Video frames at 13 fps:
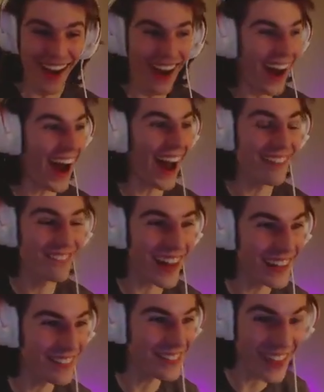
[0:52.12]
I'm
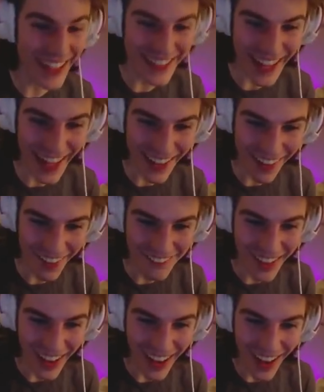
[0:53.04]
not even making that
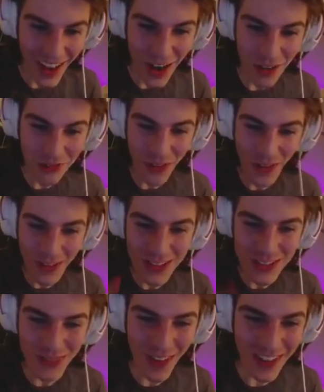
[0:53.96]
up!
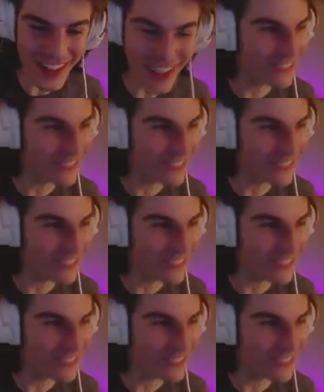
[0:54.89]
First fucking